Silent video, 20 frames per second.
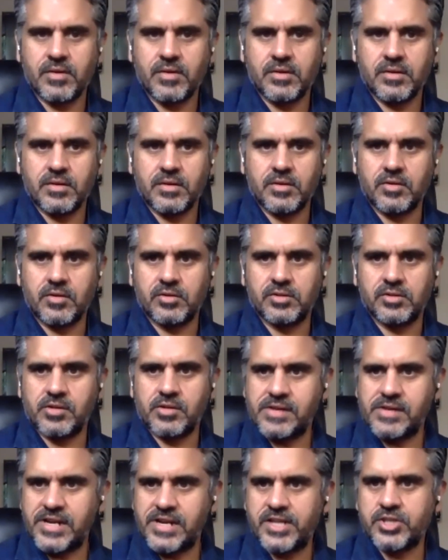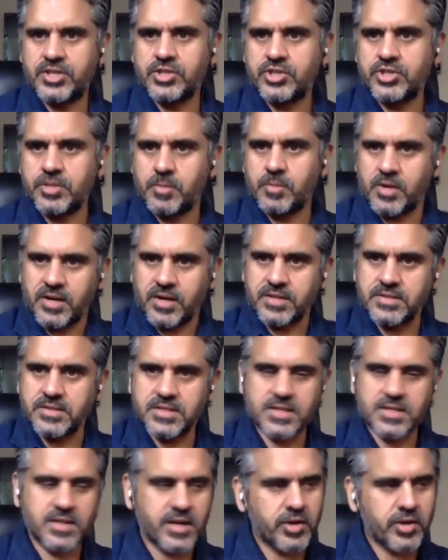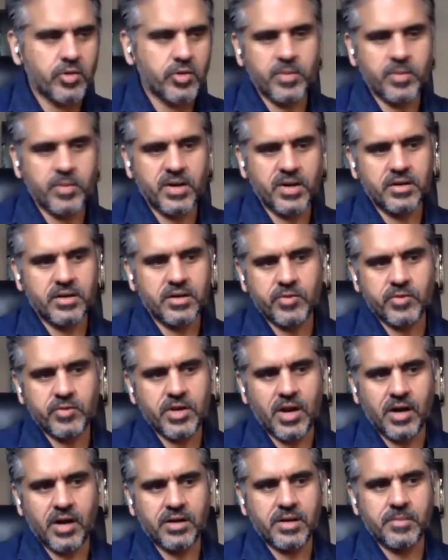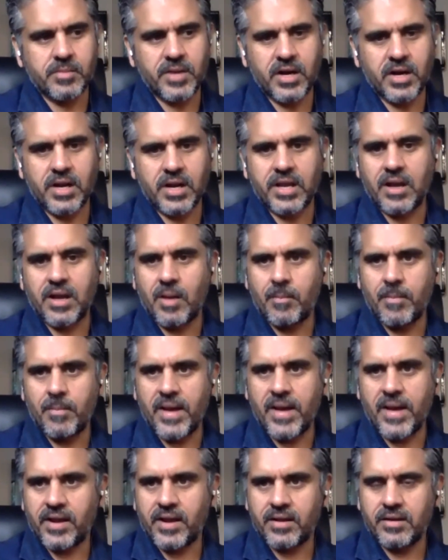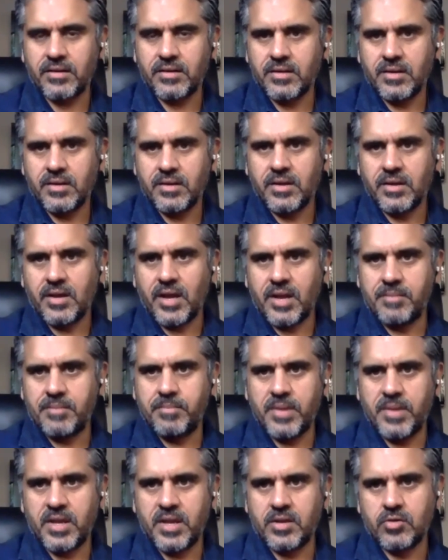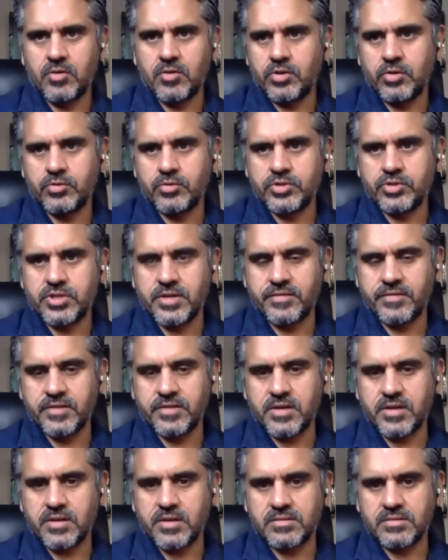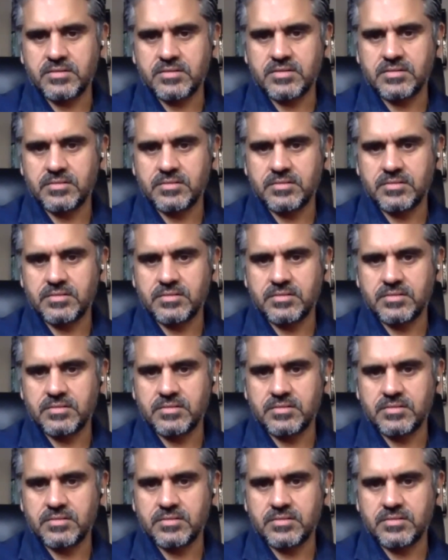the relationship currency that you build will ultimately come back and pay you huge dividends.